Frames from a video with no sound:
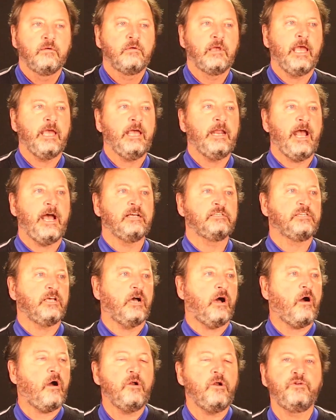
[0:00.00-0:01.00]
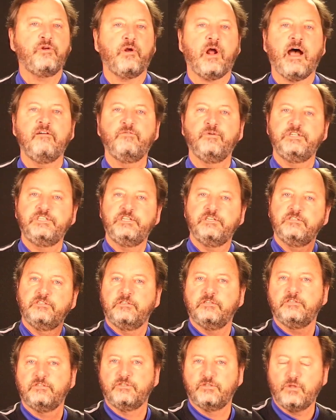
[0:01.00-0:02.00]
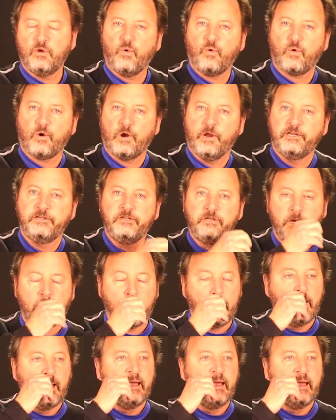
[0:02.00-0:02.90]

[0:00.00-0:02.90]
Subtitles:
Okay, it has a hard drive, which is the storage.